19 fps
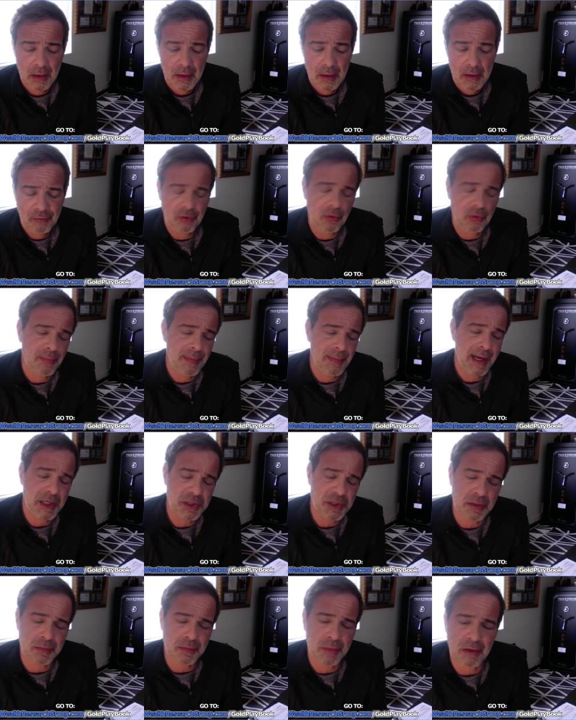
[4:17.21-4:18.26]
So
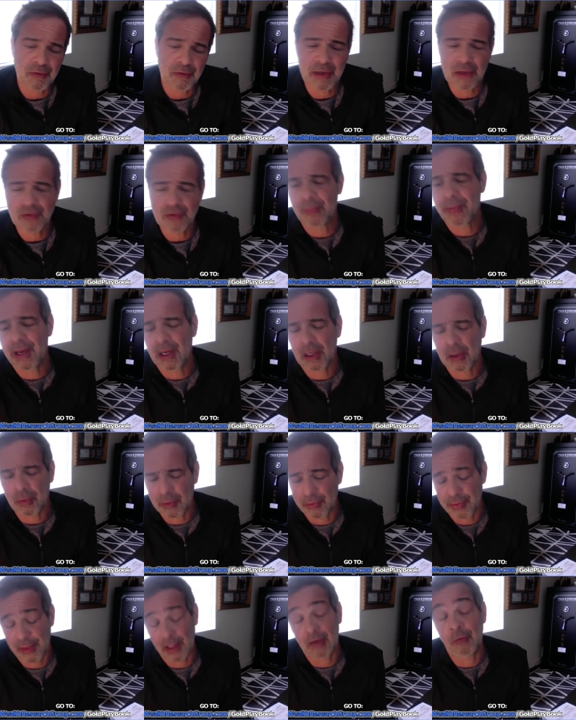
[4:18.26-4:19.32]
imagine what a central banker would
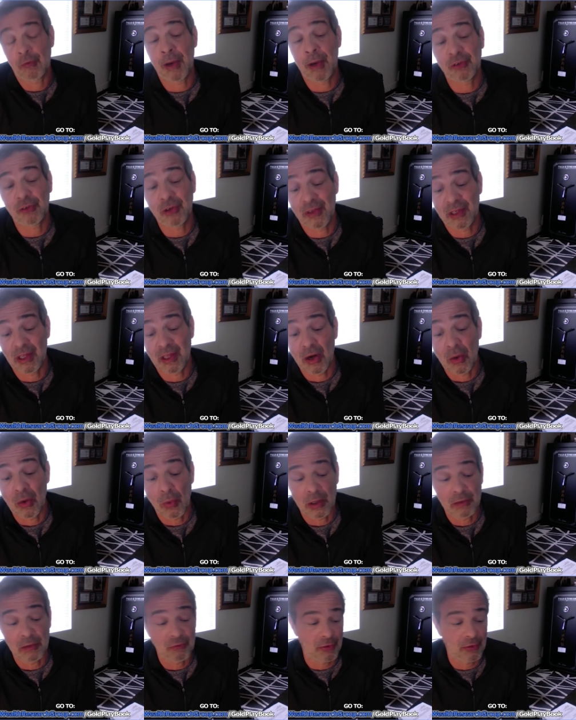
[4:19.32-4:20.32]
think, especially the young ones,